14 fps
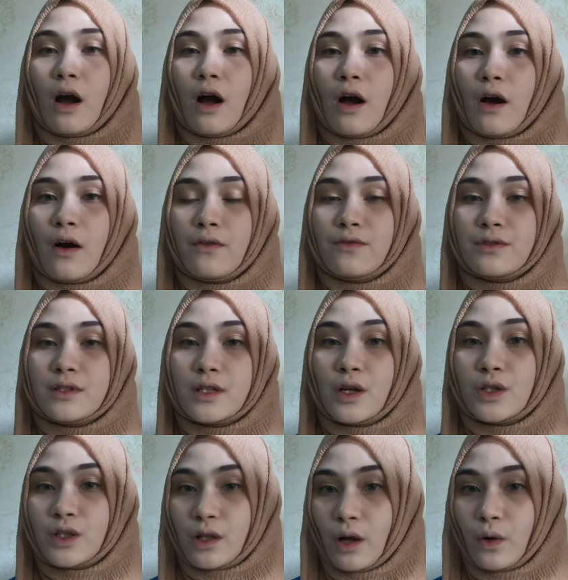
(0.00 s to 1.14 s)
of
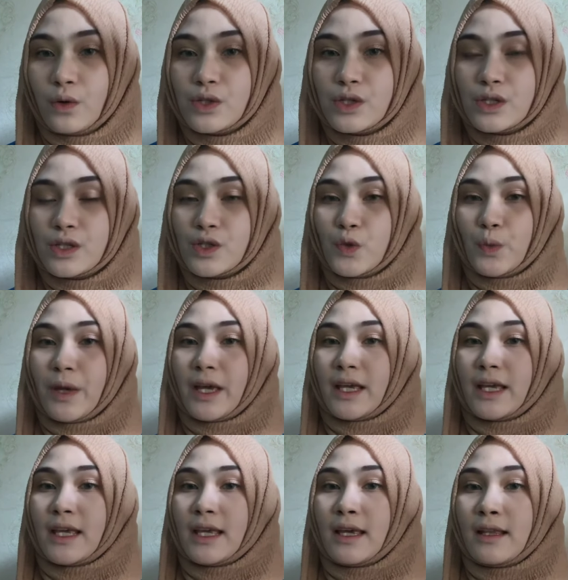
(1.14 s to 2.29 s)
noun clause to make
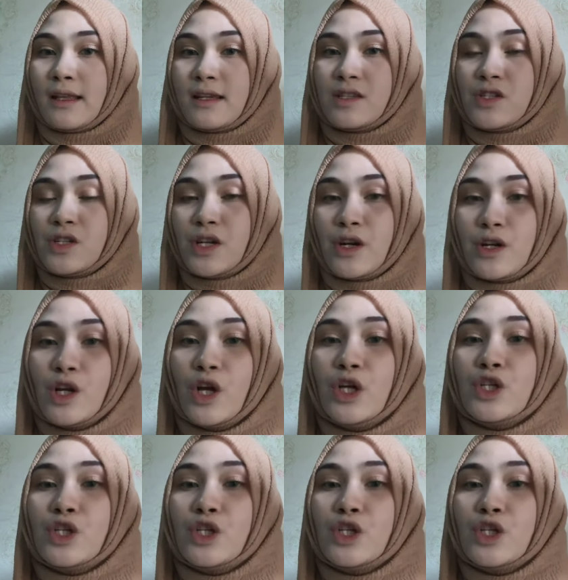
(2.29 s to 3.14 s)
it easier